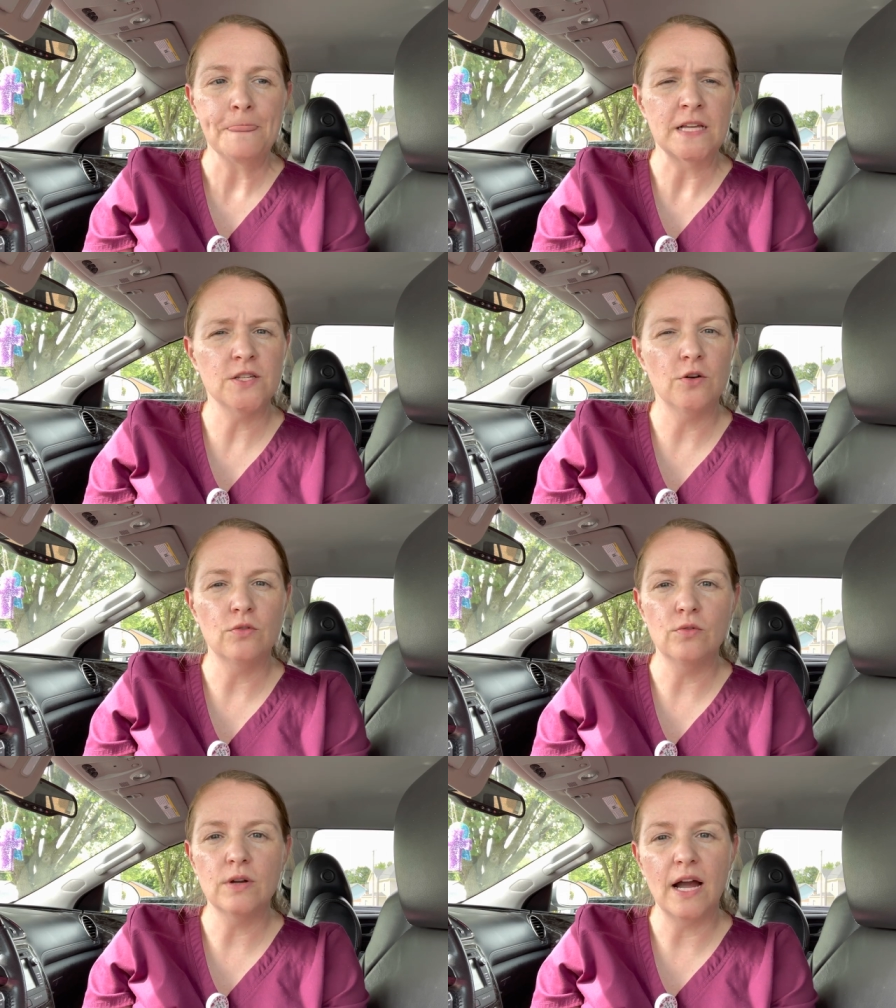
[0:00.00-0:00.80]

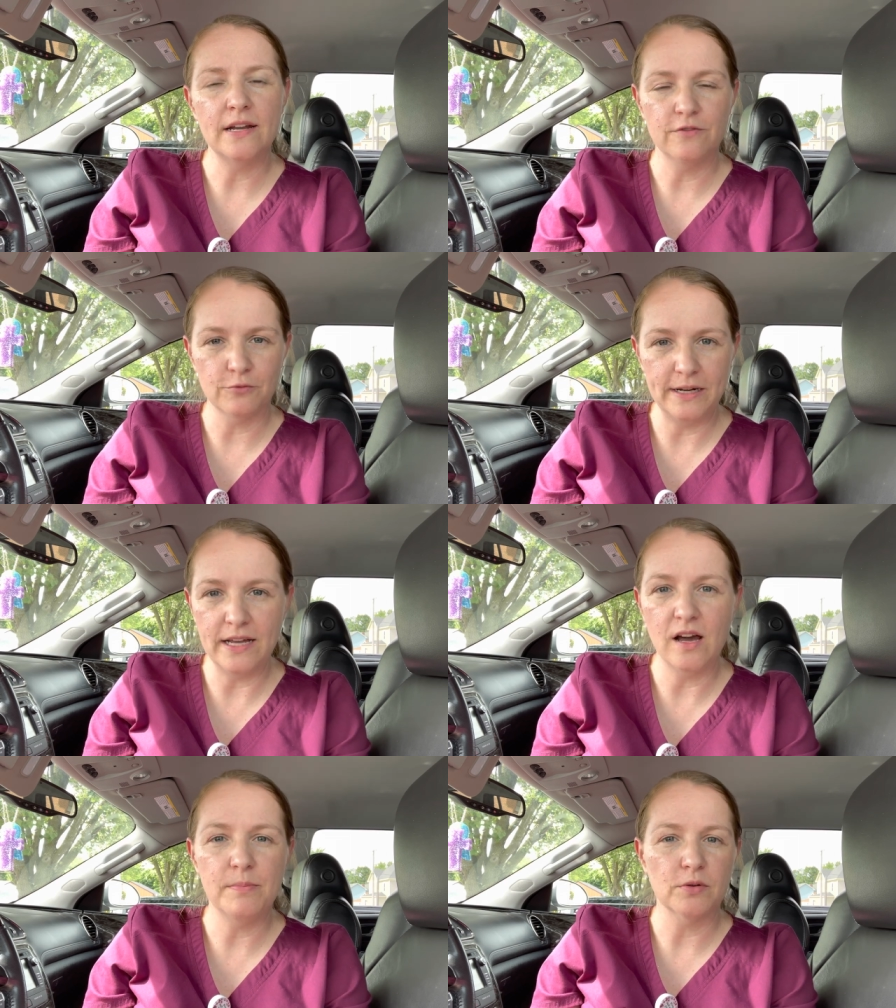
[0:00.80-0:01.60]
So kind of
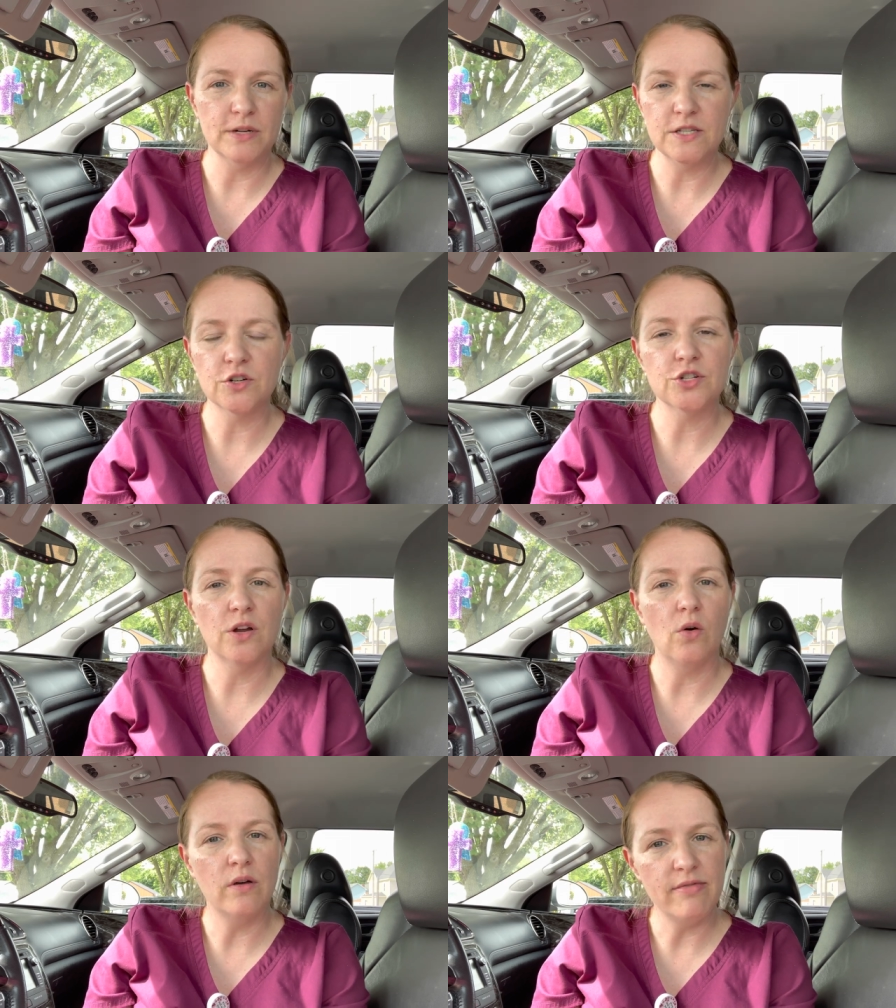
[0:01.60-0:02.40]
reading up and
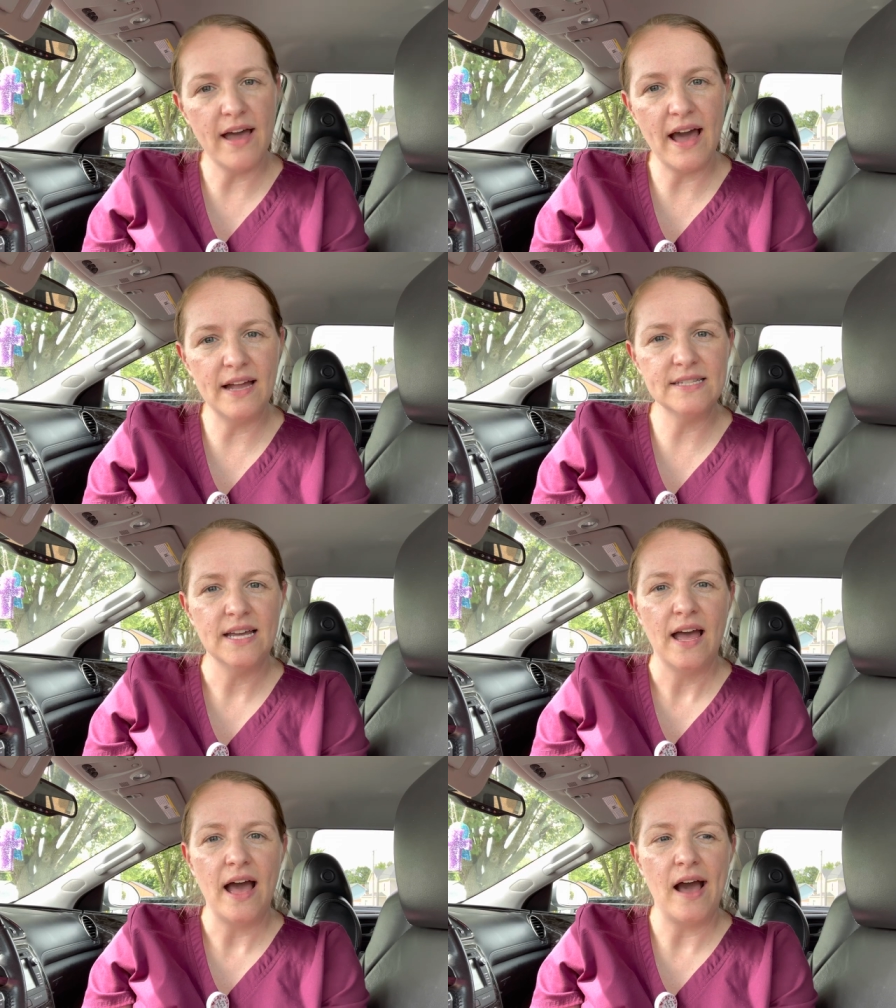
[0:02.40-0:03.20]
researching on that,
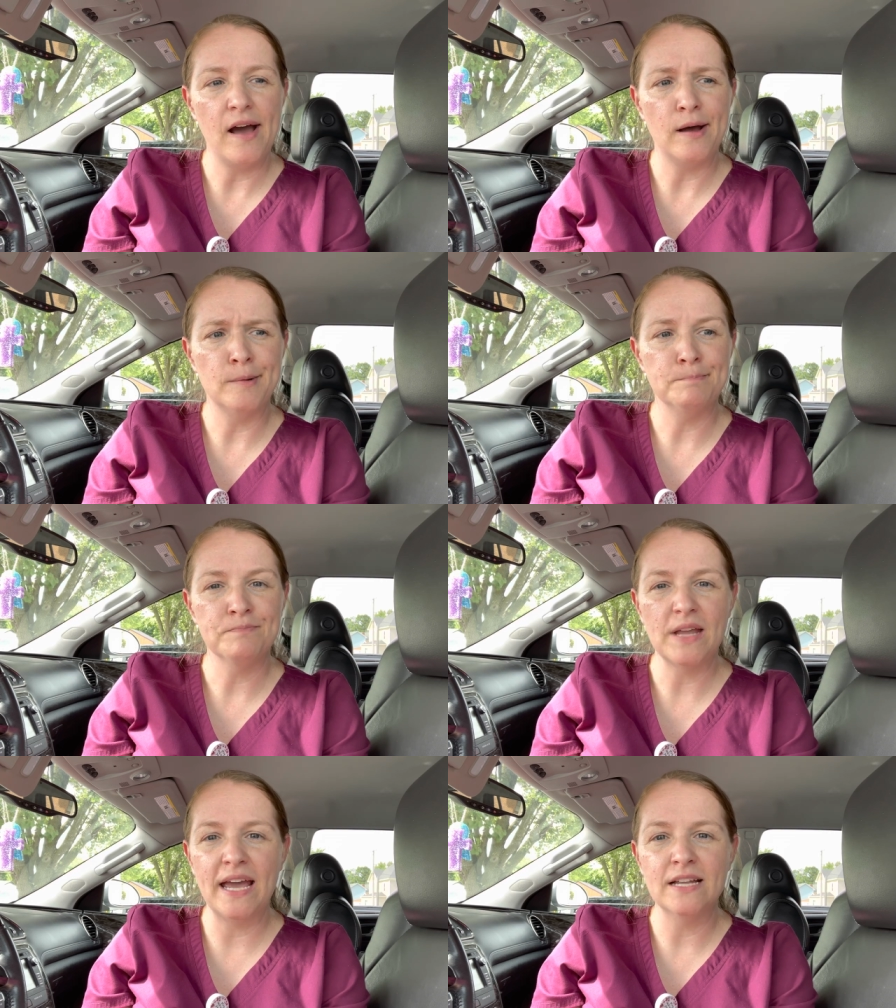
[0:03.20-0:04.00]

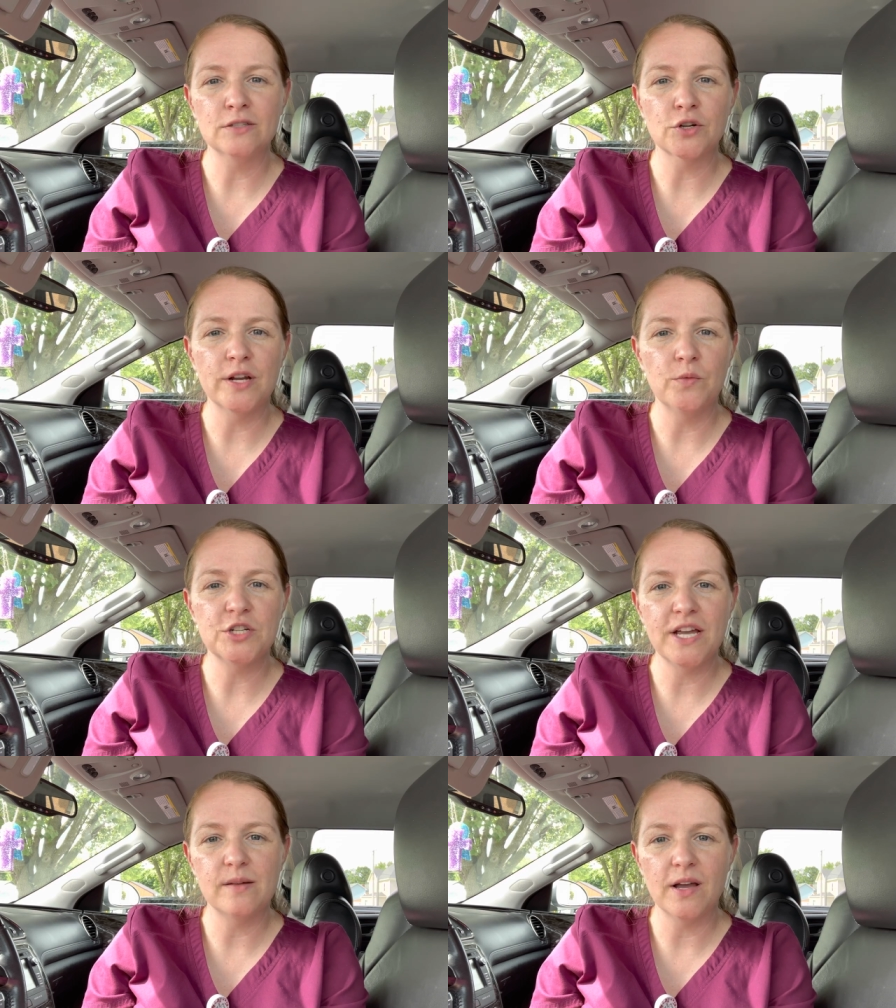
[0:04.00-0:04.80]
um, and learning
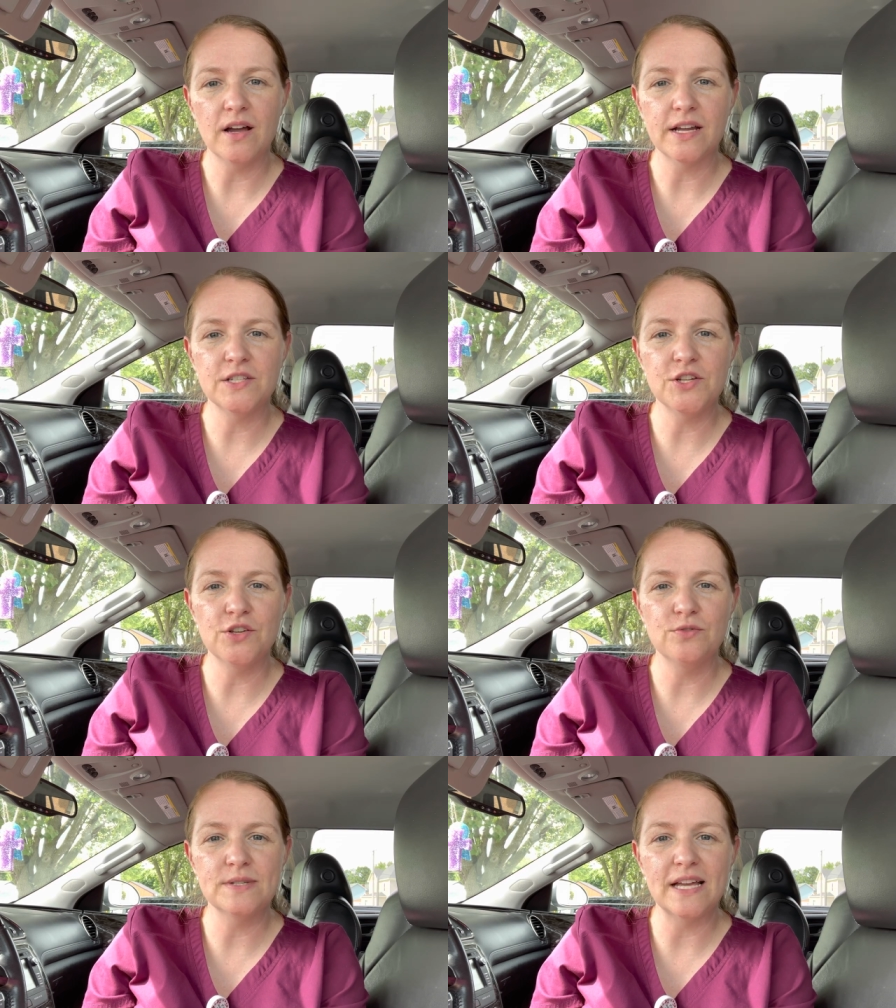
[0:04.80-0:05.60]
which antibiotics to
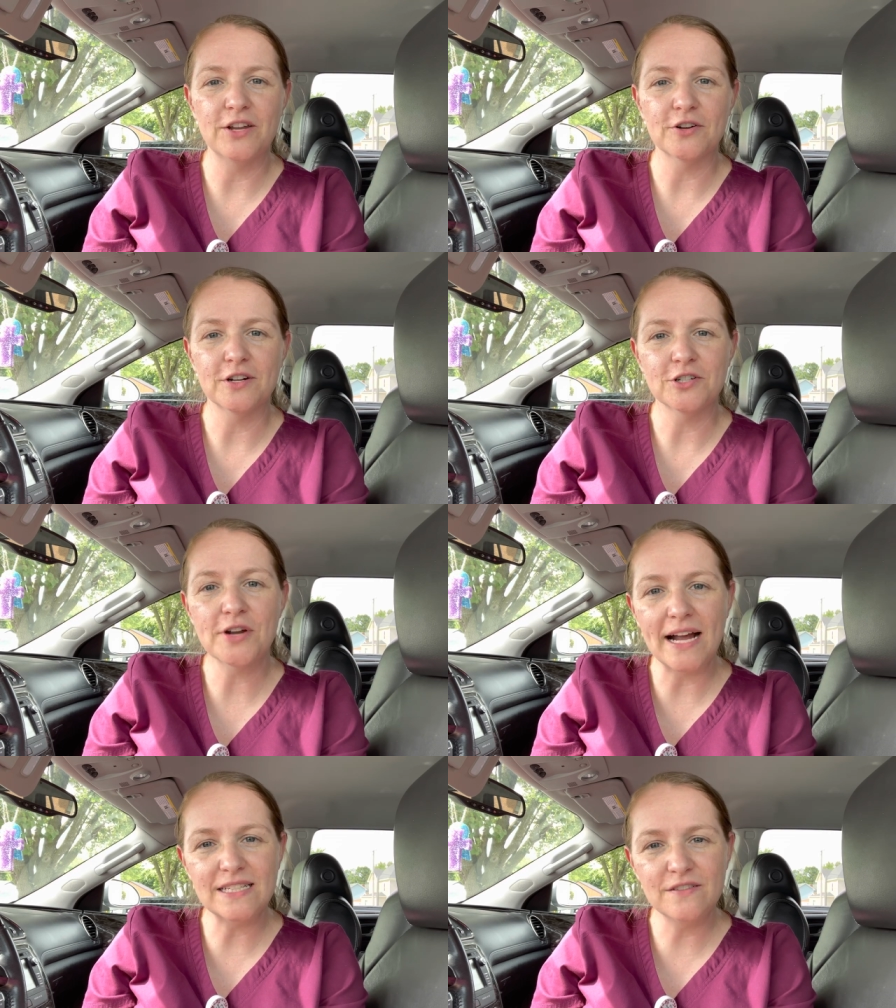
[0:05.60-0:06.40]
use in urinary
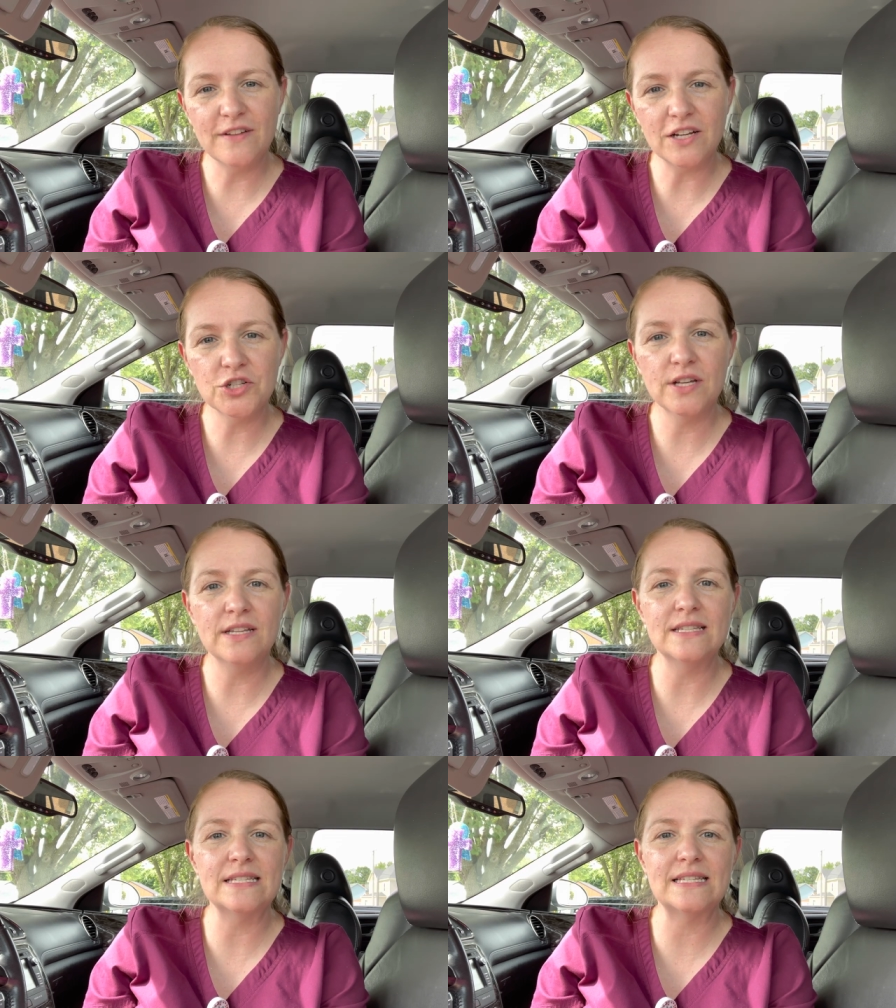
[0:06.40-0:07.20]
tract
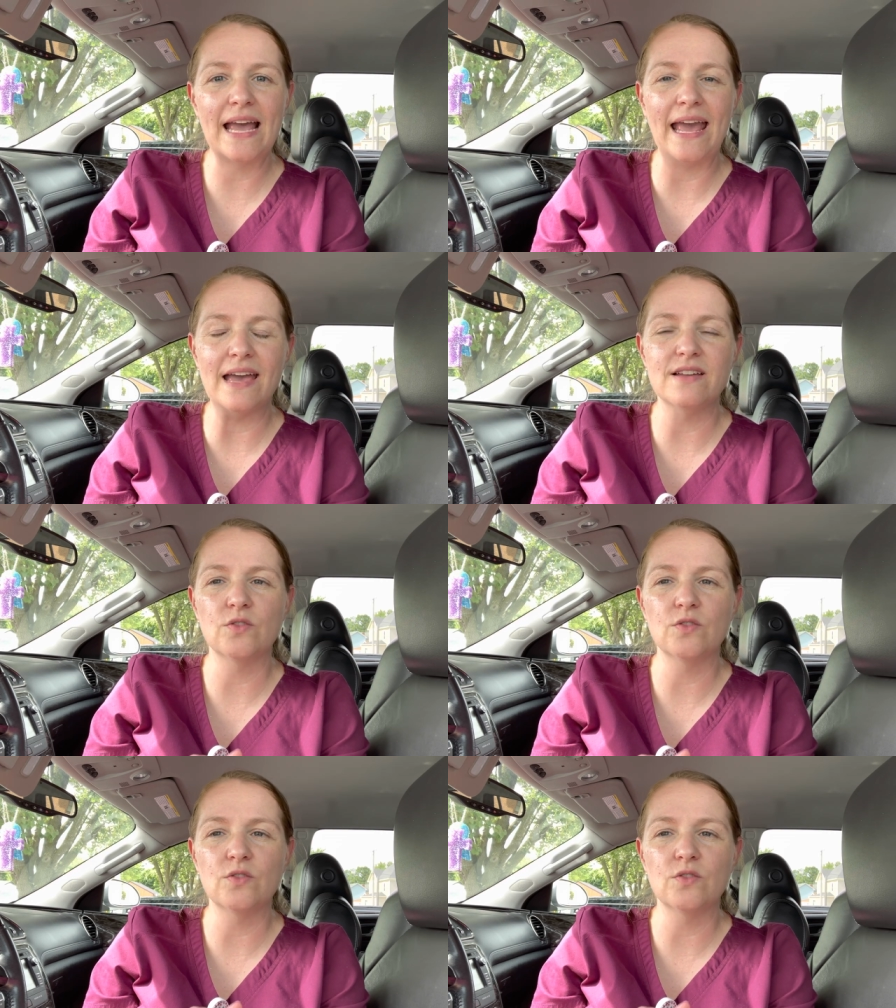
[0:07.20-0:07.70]
infections, and